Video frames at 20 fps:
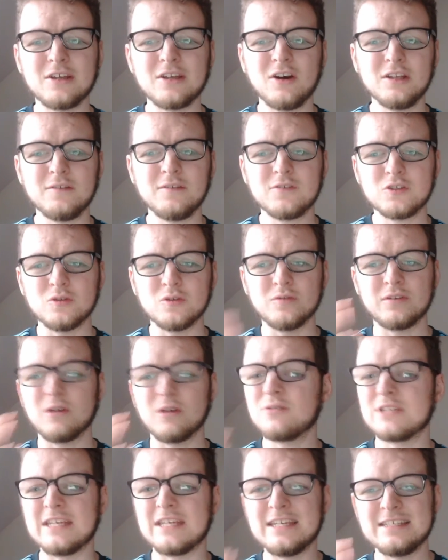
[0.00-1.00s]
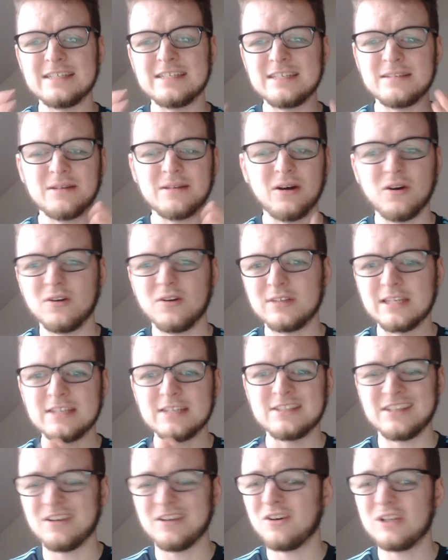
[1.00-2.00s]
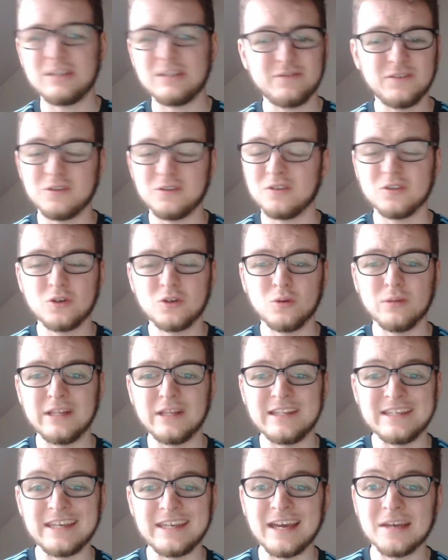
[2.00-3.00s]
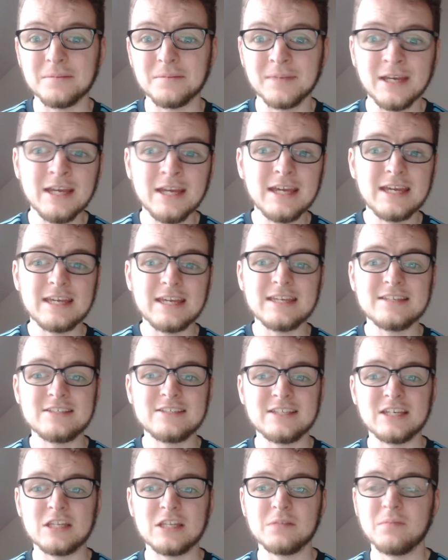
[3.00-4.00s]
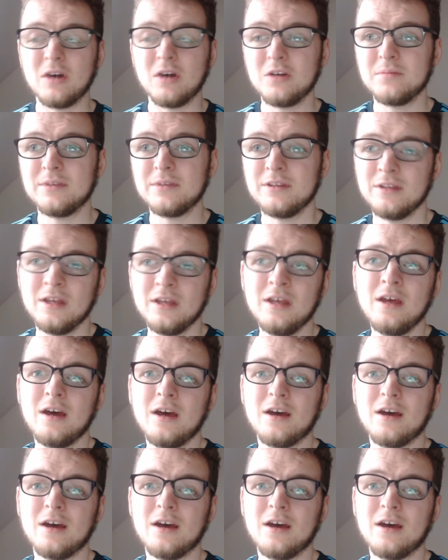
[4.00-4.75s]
It kind of sort of goes easy, hard, if you can call any game easy at the moment.